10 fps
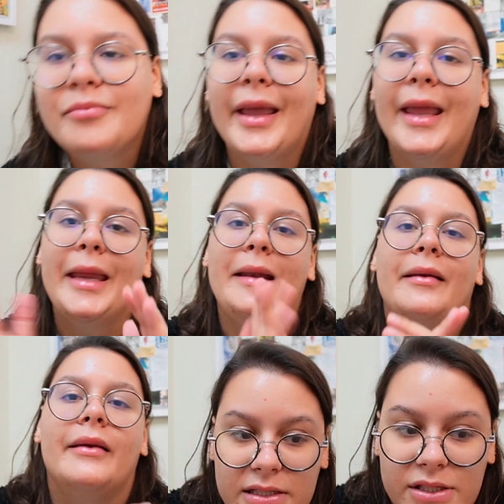in
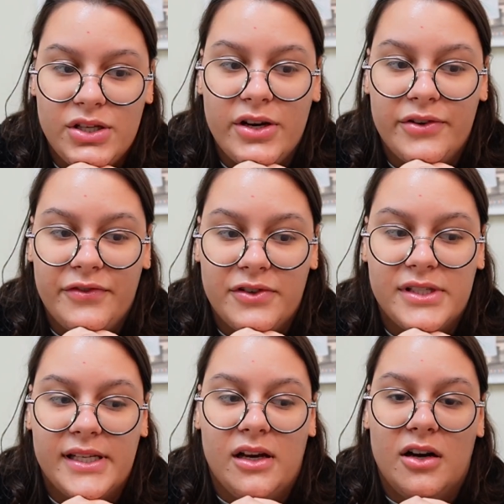pain and start your
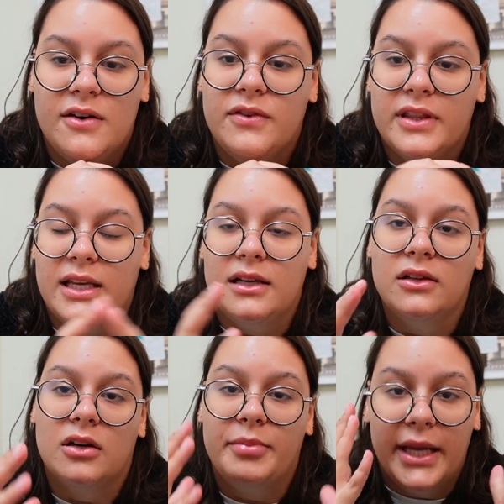first day off with like a
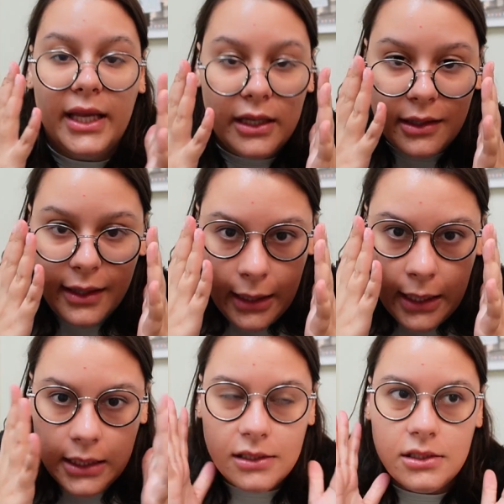lot of pain
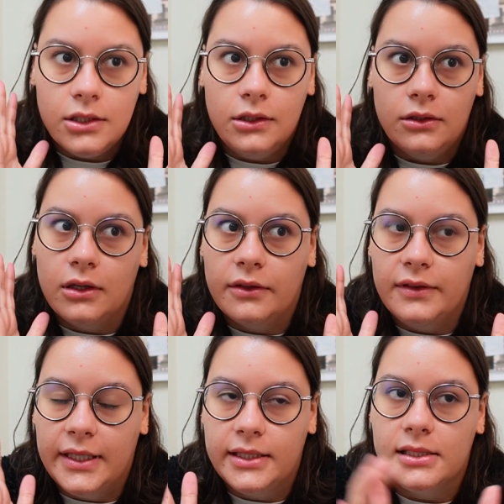and a lot of
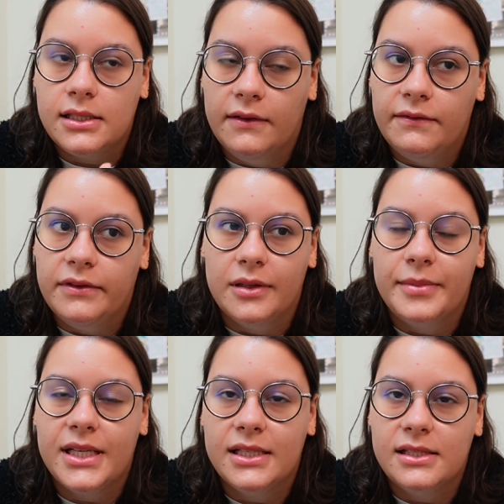like discomfort
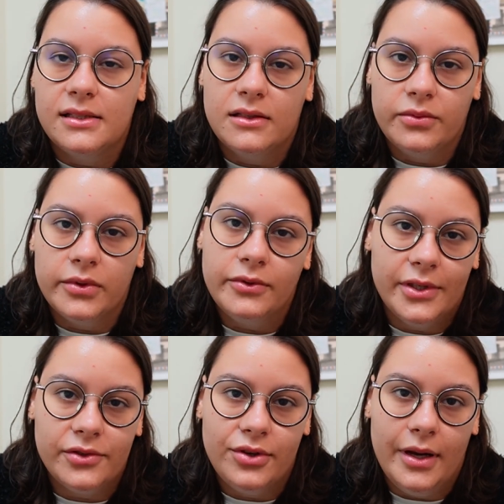because it's gonna ruin
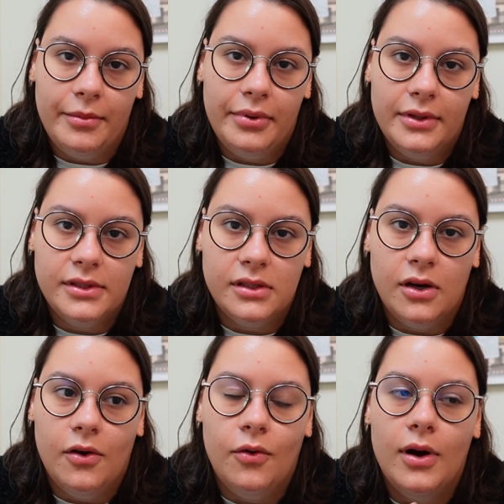your trip.
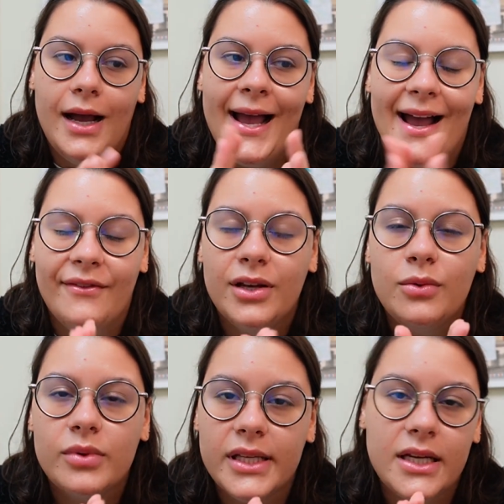So having a
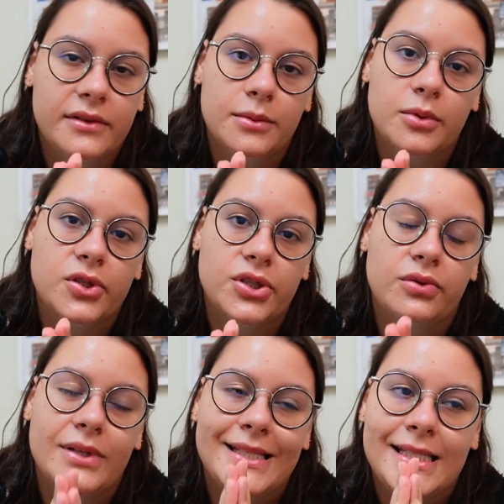really comfortable
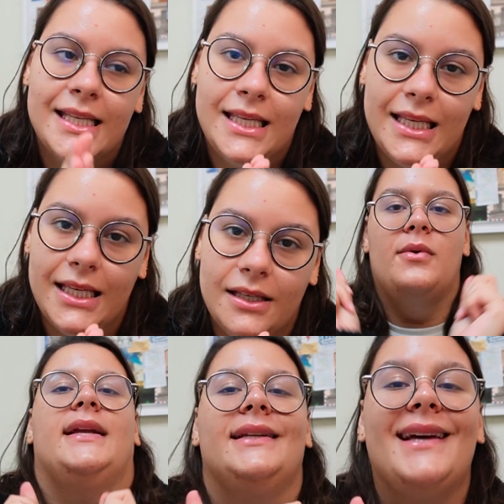shoe is key. All
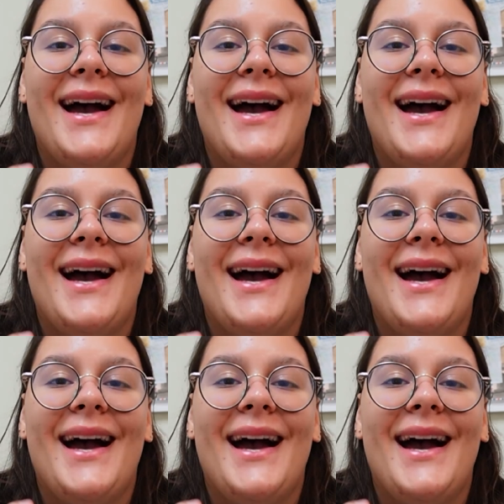right,